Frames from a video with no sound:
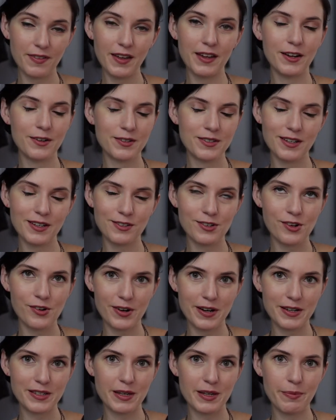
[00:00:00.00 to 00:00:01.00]
I know it sounds
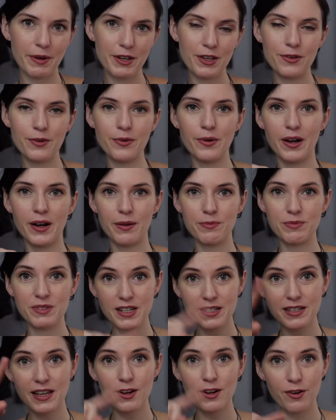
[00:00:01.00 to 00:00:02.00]
crazy, but you
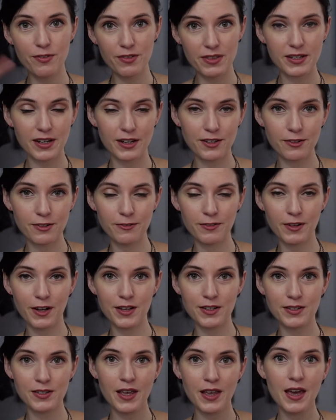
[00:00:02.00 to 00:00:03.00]
zigzag over the dental
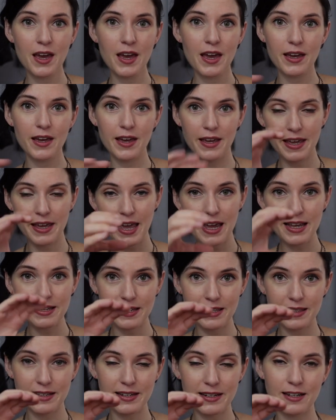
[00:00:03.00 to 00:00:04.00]
floss,
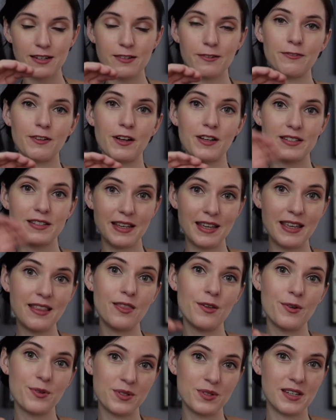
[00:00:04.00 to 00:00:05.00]
encasing the dental floss
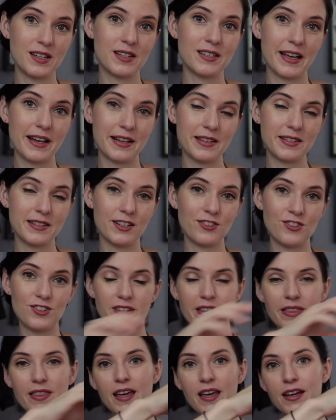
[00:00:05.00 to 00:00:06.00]
in those zigzag
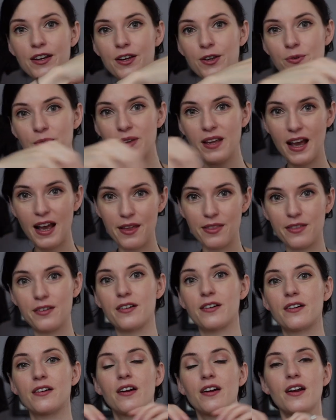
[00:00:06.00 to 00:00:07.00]
stitches, and then you
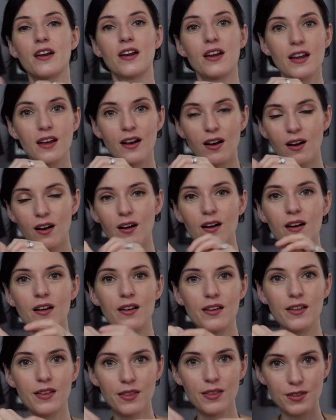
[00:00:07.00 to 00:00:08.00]
gather
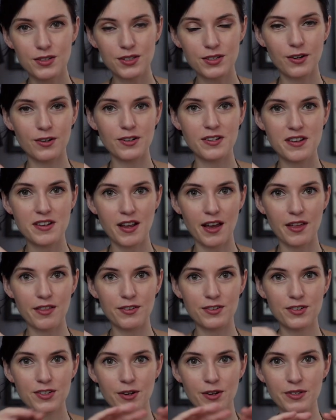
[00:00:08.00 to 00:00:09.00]
the skirt
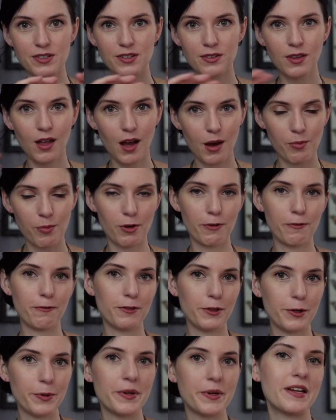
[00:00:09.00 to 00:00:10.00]
together. So it's a lot more
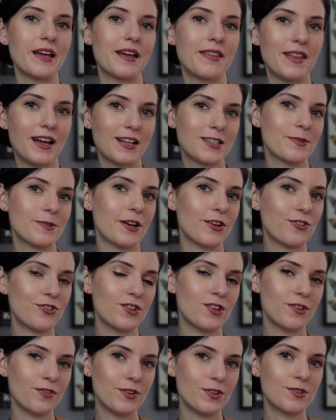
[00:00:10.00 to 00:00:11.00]
fluid, and that's what I
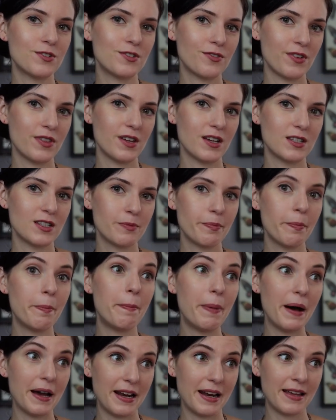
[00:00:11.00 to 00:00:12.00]
should have used for this.
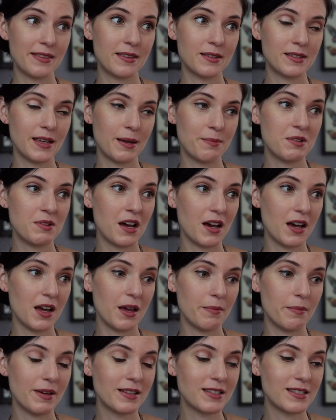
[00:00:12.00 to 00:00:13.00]
But at the same
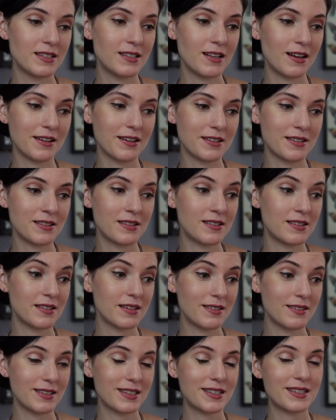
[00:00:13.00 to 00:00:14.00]
time, it's not as
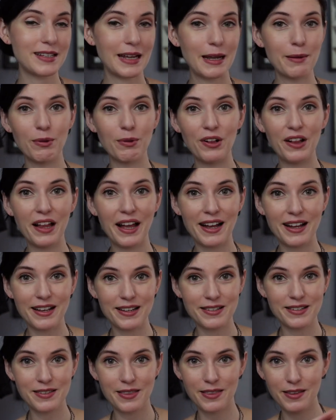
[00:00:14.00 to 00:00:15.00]
stable
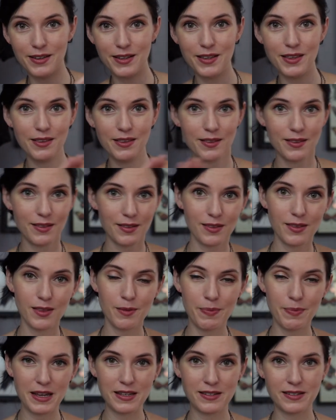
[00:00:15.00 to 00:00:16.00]
as the
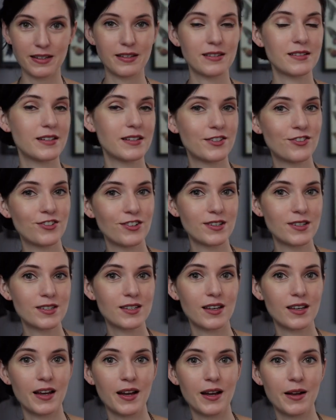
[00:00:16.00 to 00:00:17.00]
basting stitches.